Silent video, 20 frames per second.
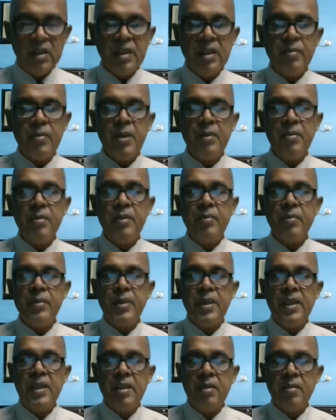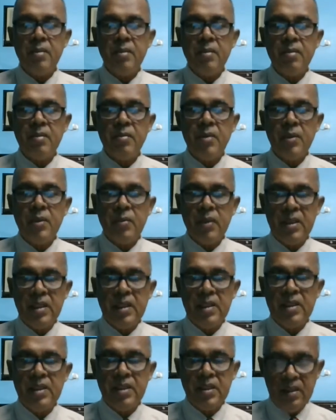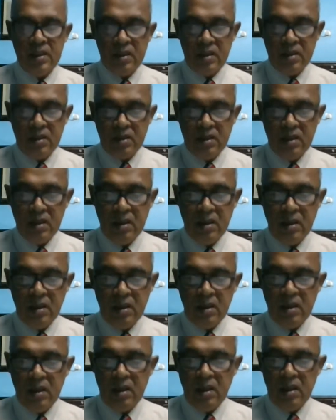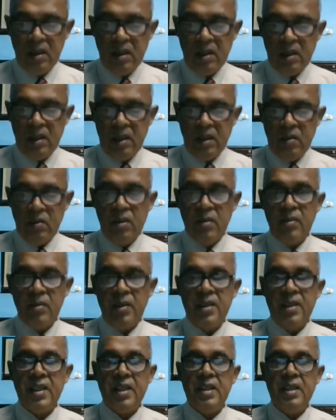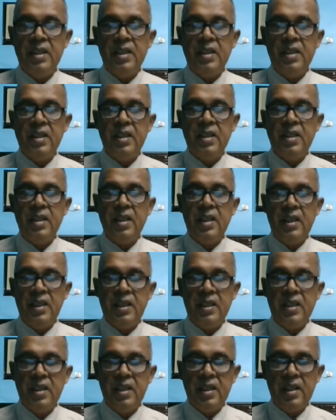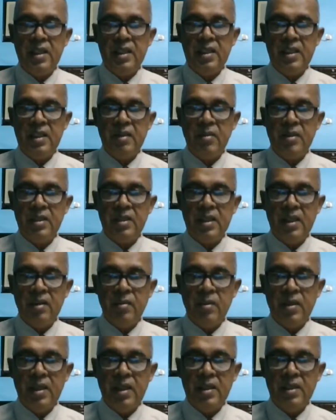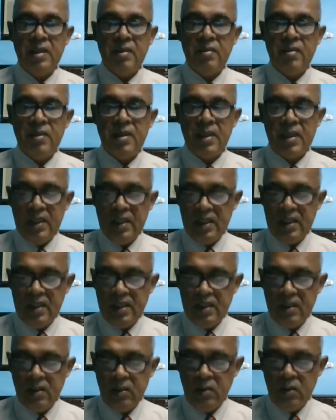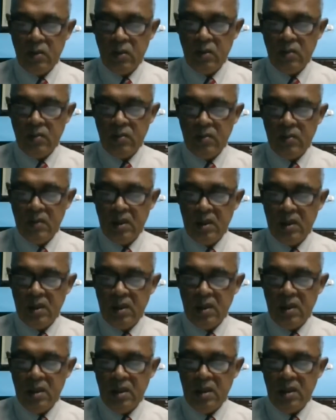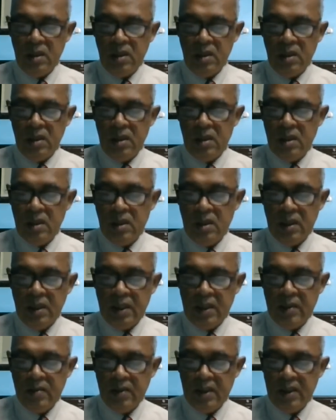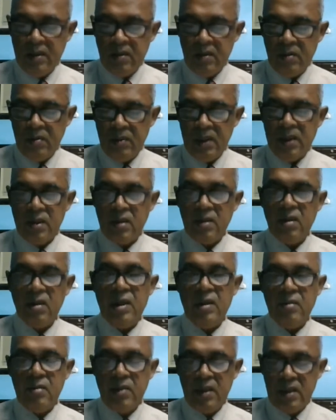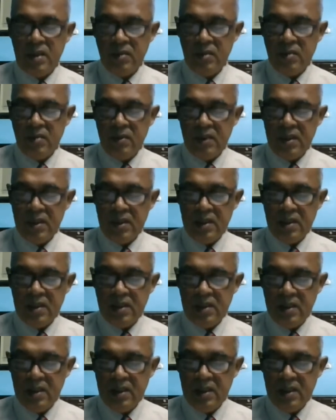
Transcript: the PN preparations will be done in the clean area. That means aseptic room environment or environment,